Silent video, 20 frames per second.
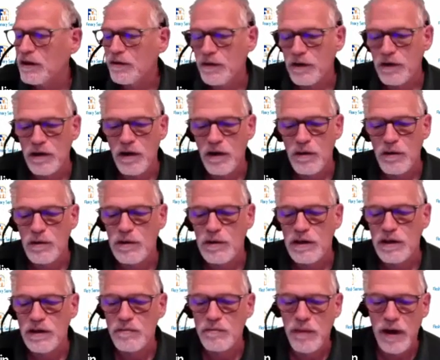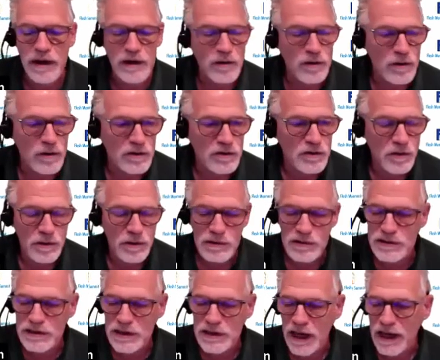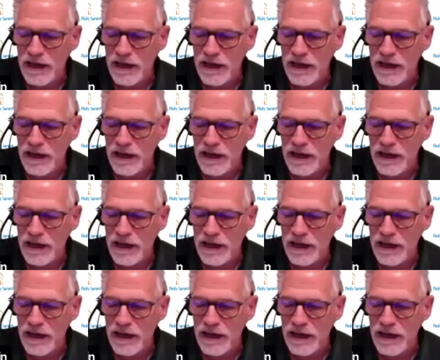the code in microcontrollers,